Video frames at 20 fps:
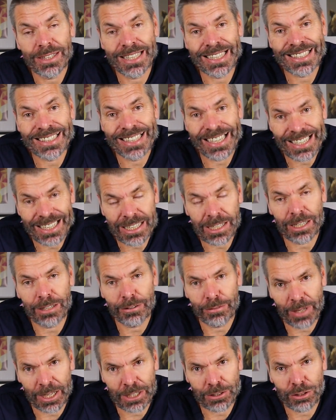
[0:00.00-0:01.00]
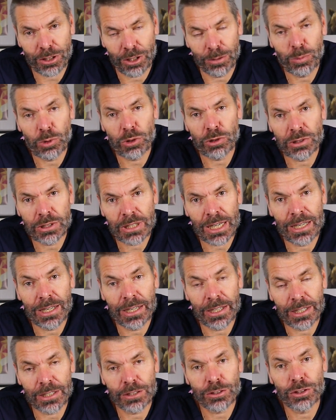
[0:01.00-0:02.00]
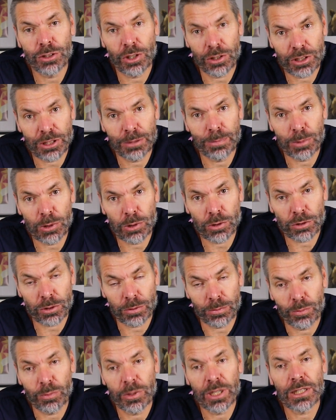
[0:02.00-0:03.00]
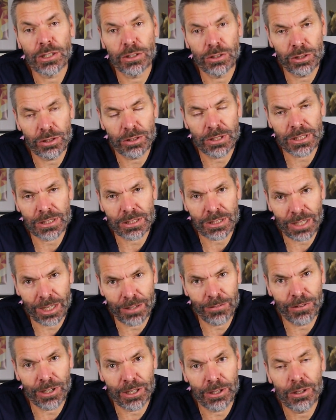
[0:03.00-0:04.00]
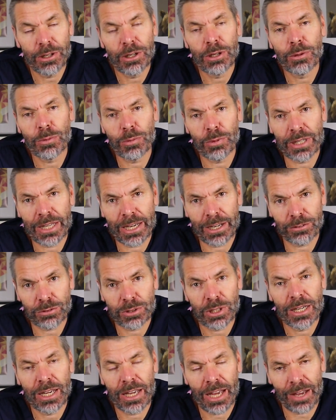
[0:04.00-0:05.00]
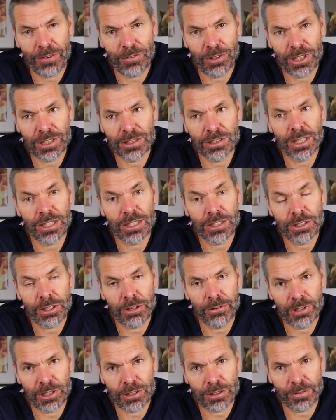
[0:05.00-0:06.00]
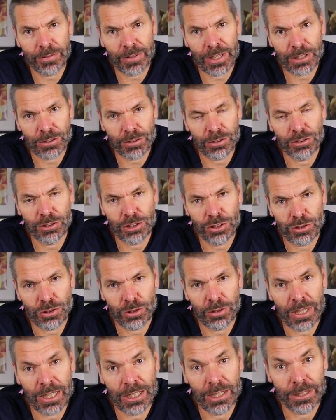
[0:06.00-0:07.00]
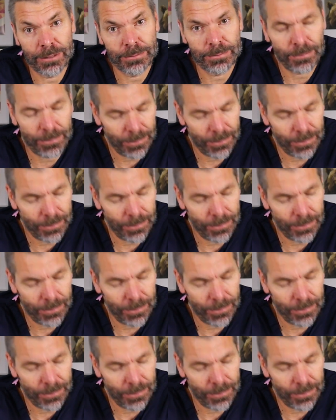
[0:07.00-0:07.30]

clinical effect on wound healing is not important. We can use it safely without having a deleterious effect on tissue healing.